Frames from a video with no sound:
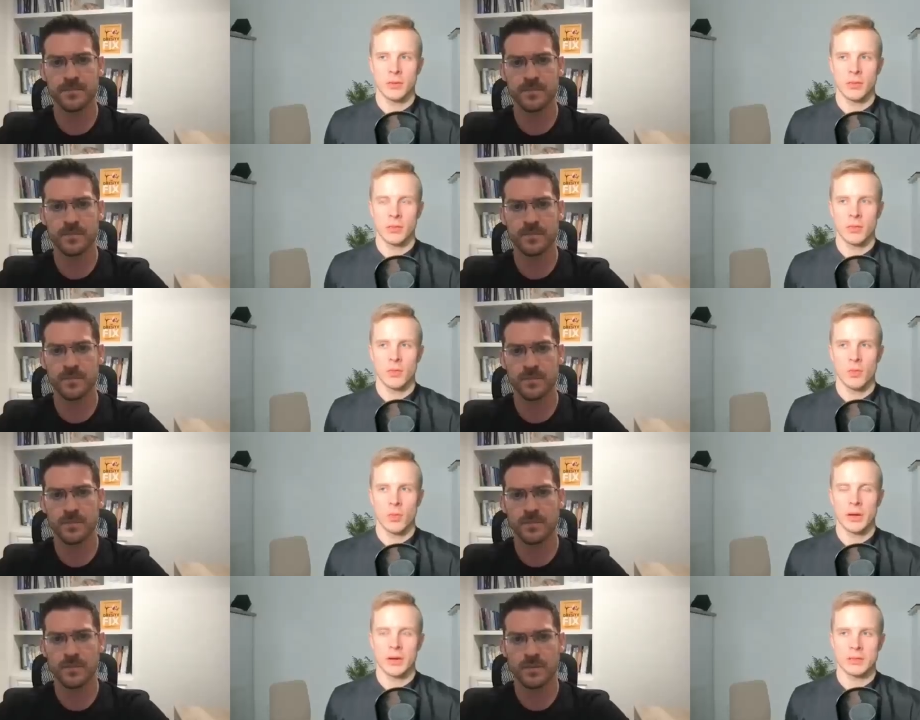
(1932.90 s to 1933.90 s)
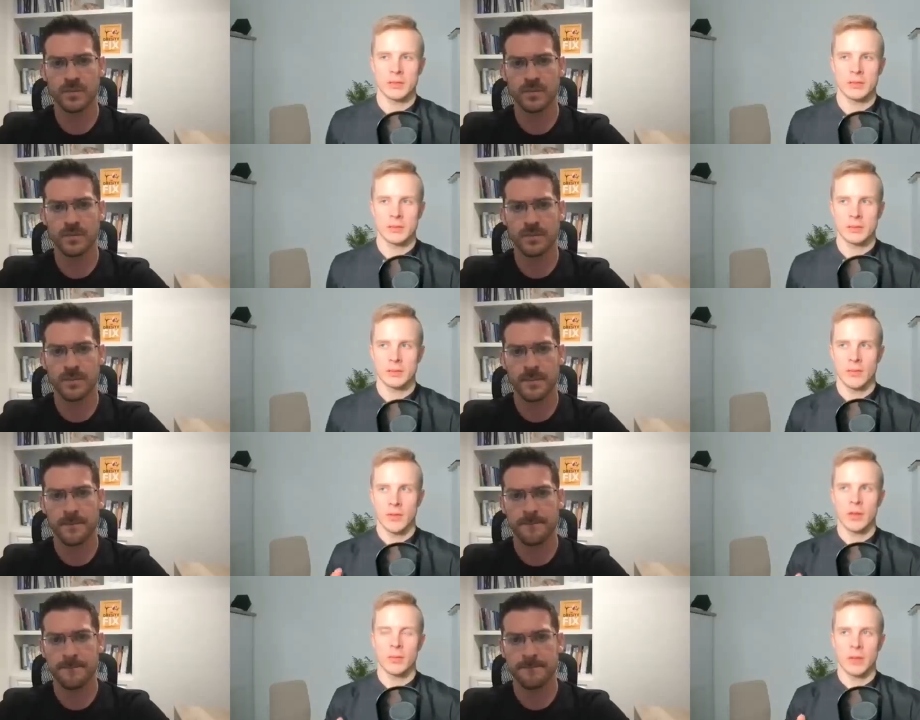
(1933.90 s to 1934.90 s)
Speaker 1: you know, why does it
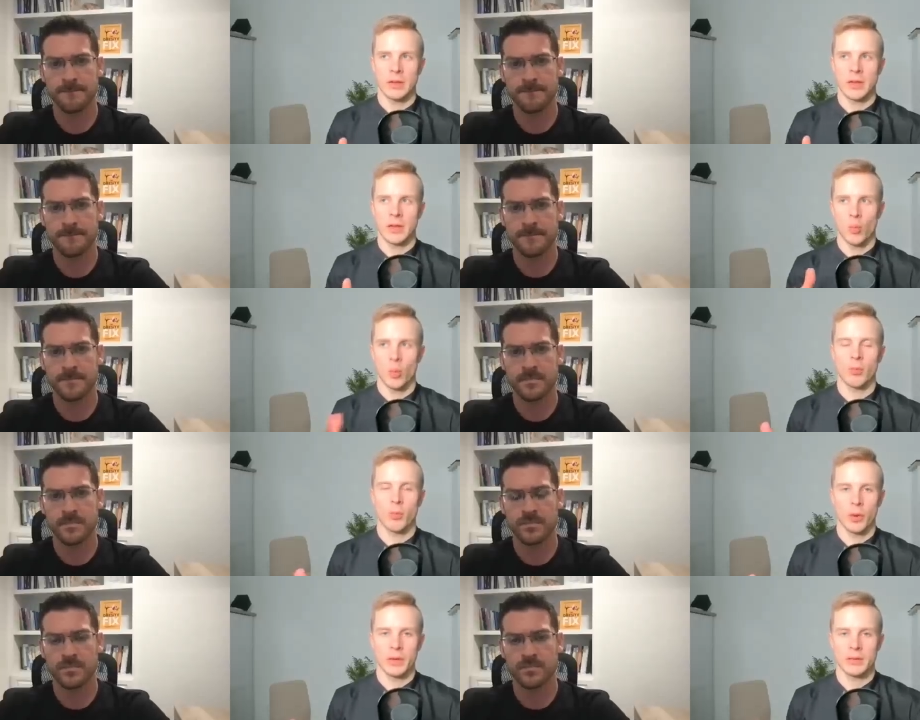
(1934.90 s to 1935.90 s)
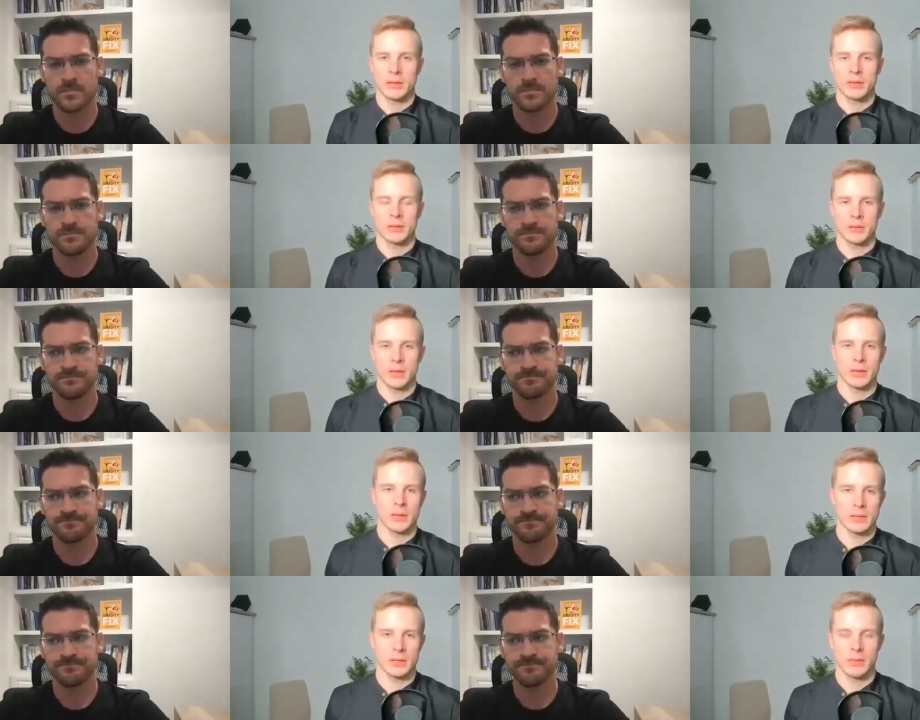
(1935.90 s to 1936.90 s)
develop, and at like what point
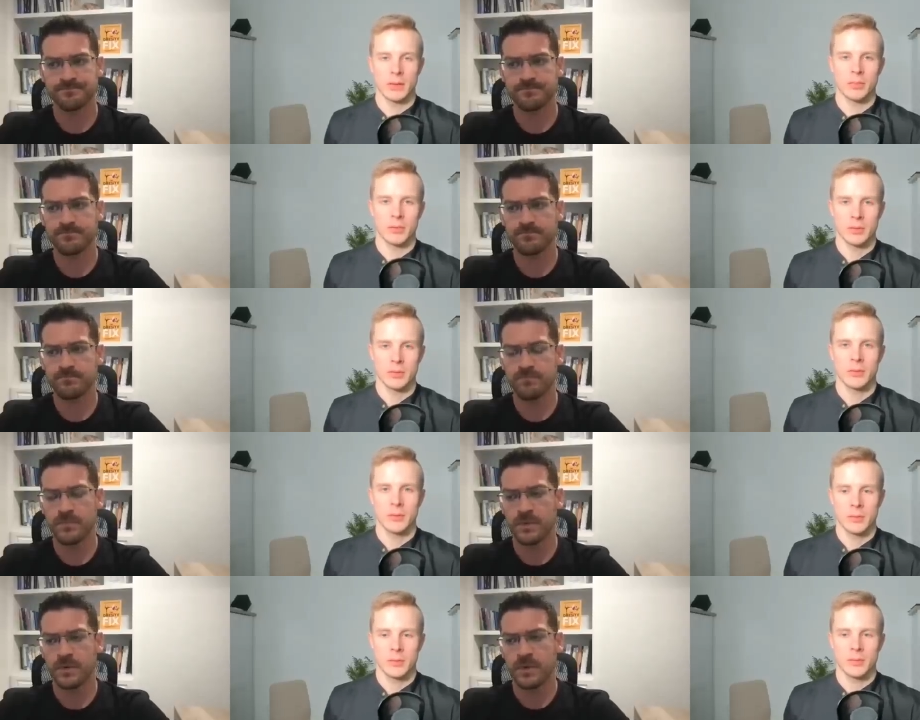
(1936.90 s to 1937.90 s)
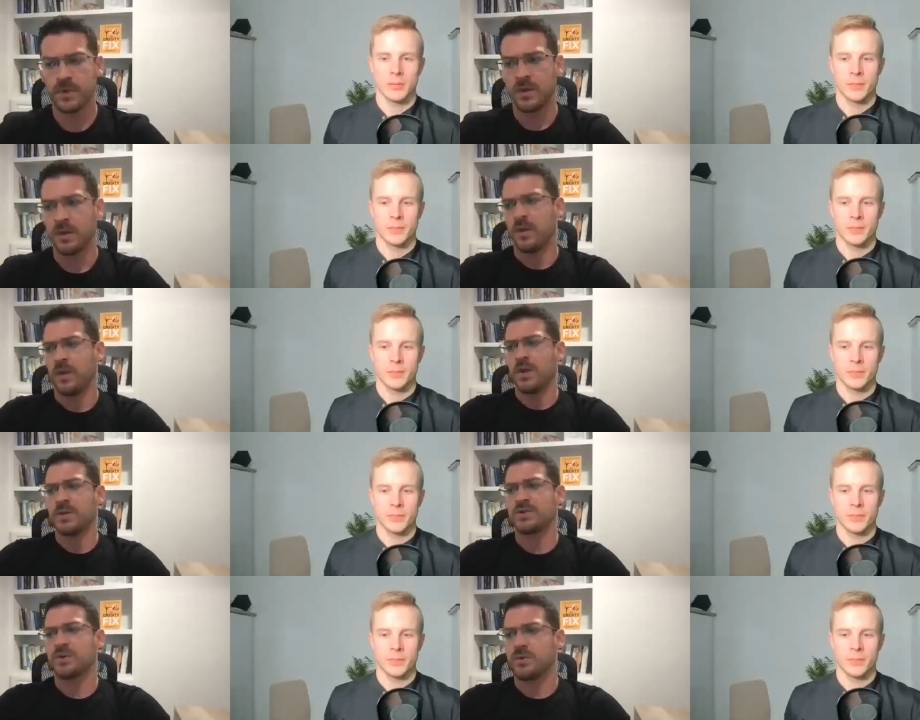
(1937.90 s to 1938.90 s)
like does it develop?
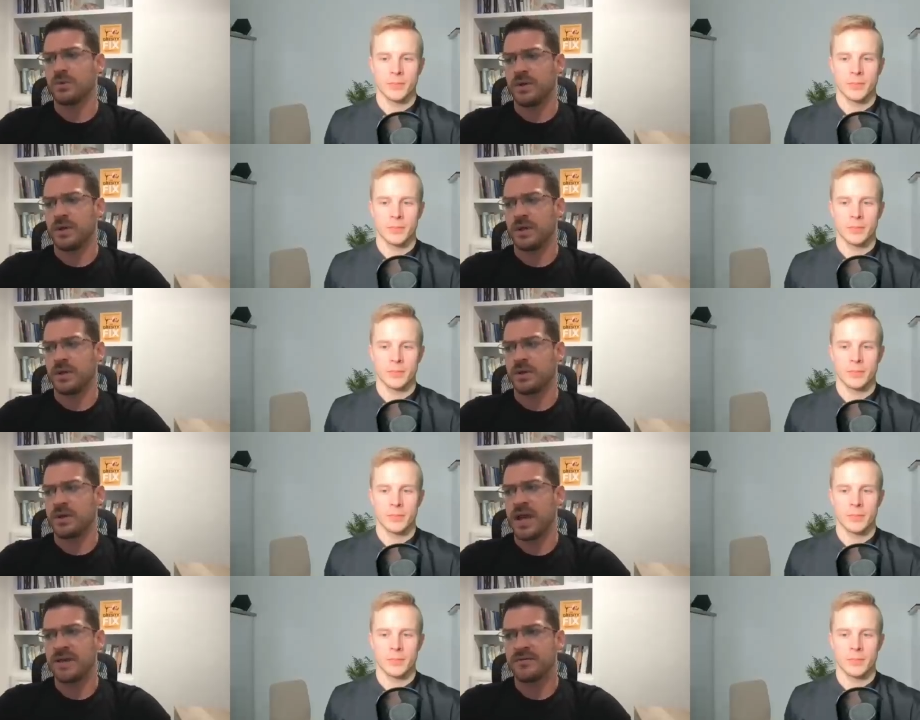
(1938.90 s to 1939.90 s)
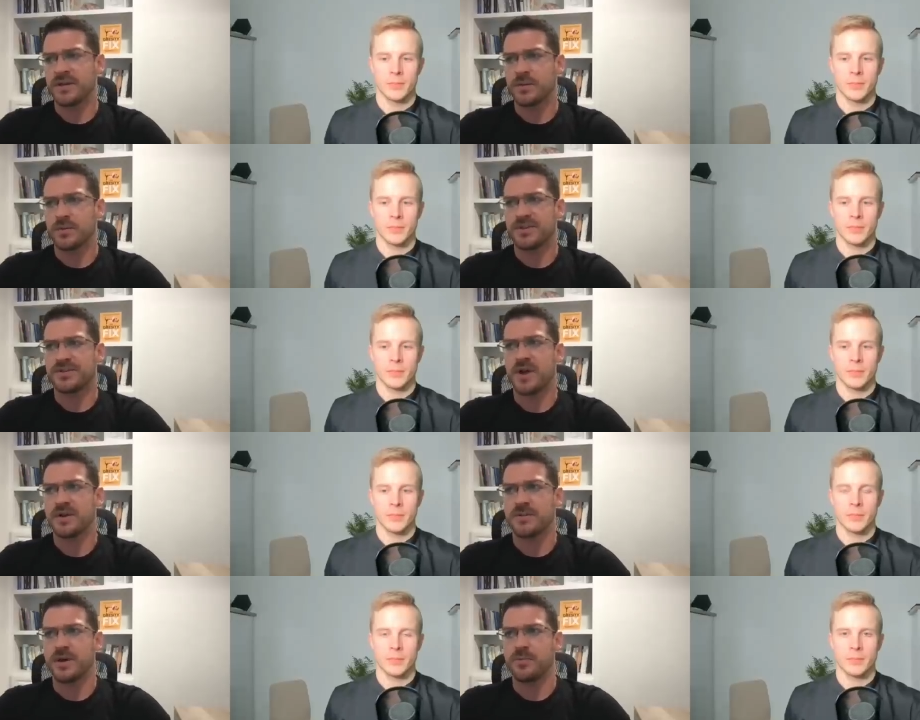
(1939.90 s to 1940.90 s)
Speaker 2: So it kind of like what we
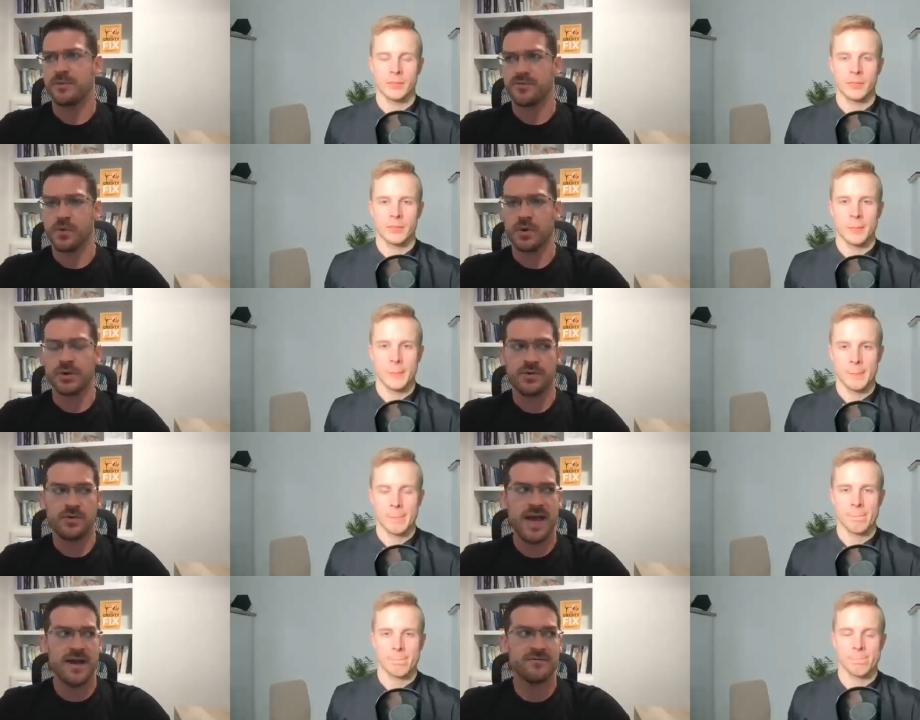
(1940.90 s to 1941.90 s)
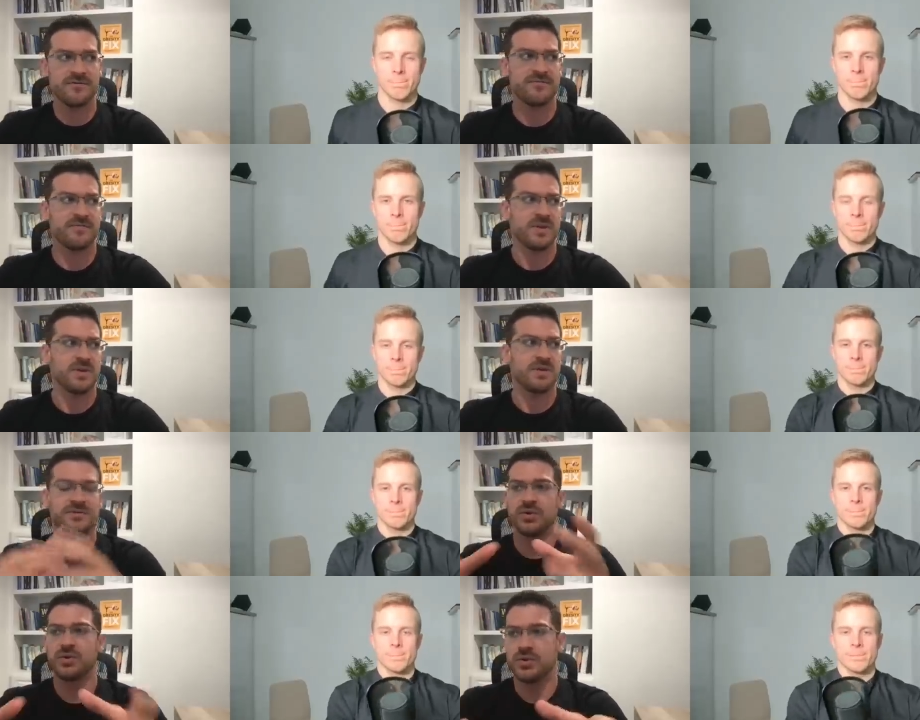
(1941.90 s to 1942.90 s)
talked about before, you have you
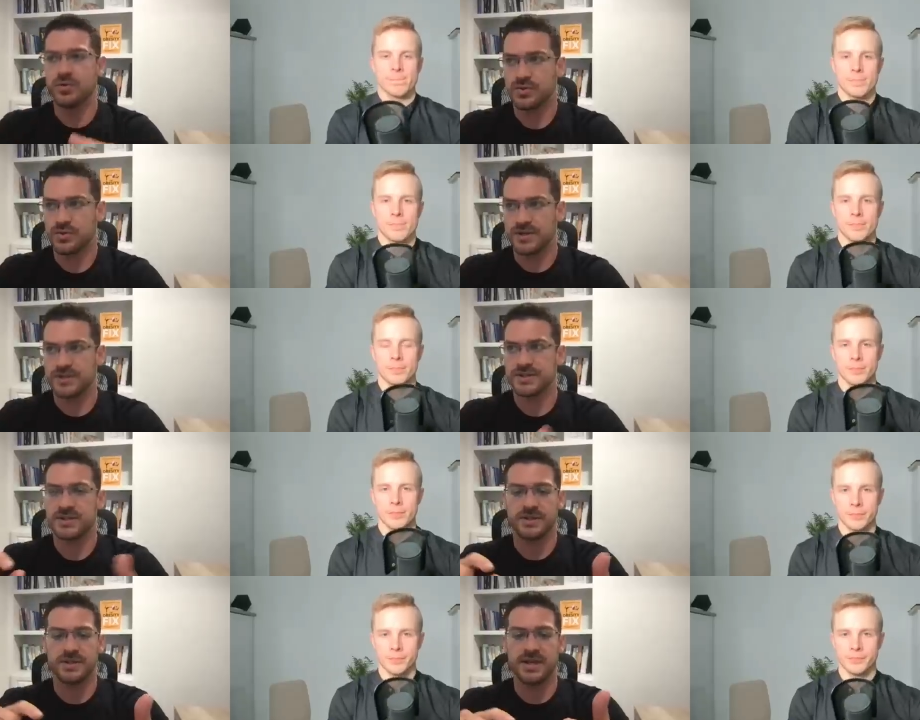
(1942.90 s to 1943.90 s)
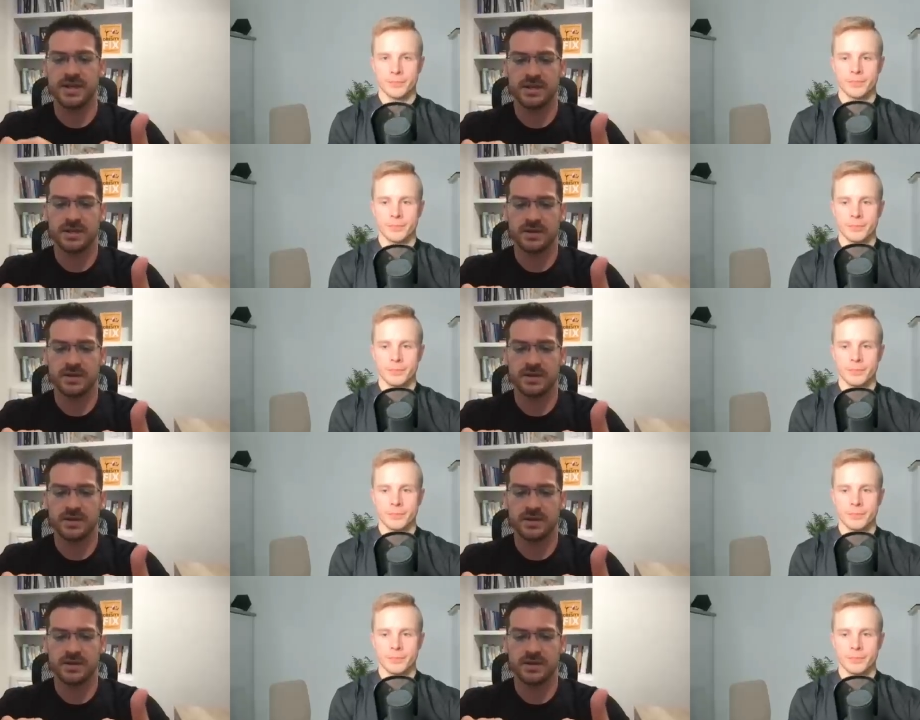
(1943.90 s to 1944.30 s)
have certain nutrients like